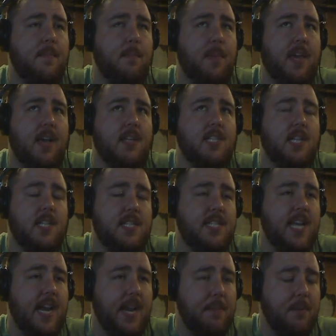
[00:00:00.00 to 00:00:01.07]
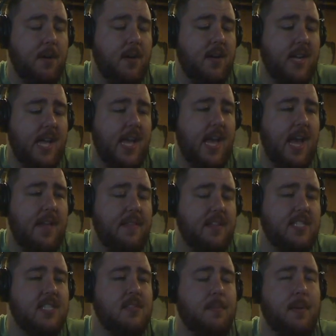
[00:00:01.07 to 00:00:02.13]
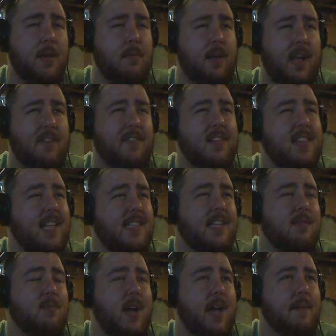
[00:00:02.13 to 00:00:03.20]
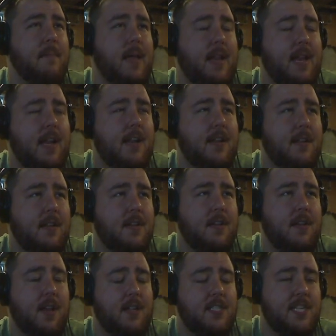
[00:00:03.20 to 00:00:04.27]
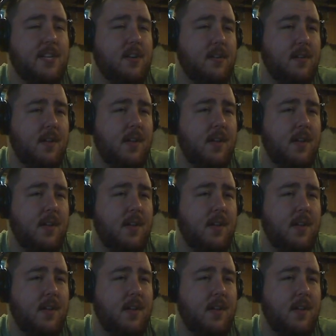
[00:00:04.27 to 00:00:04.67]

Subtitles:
because on the second part, and this is a big one, I feel like that Riot may need to consider,